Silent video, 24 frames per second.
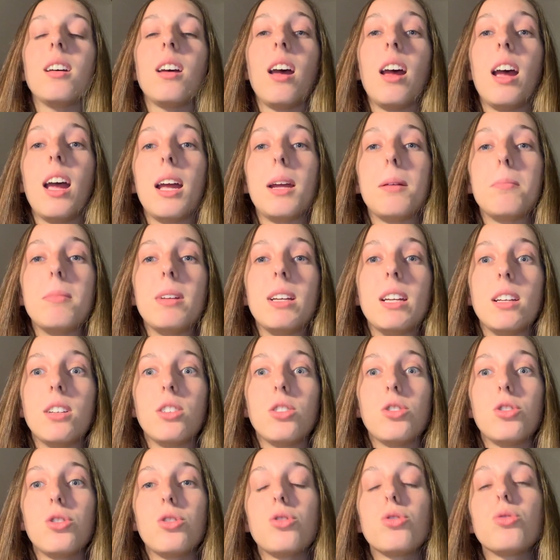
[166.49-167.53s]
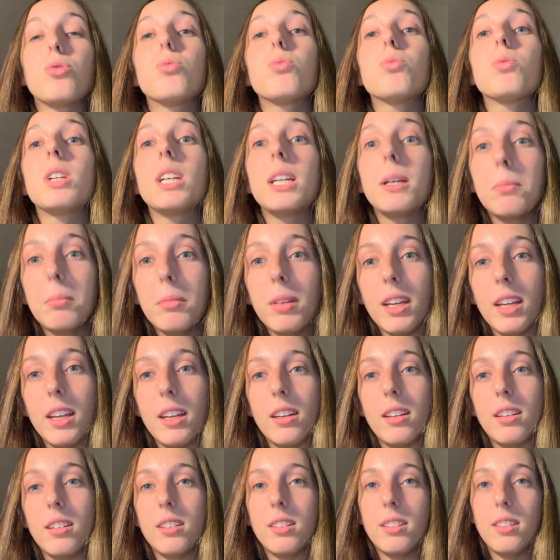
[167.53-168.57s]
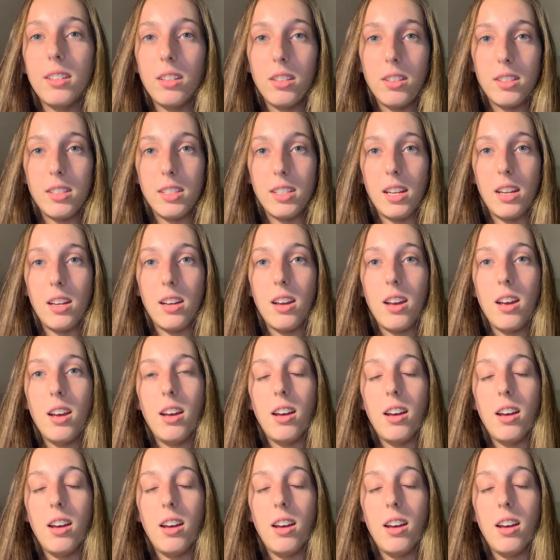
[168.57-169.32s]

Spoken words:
I'm extremely guilty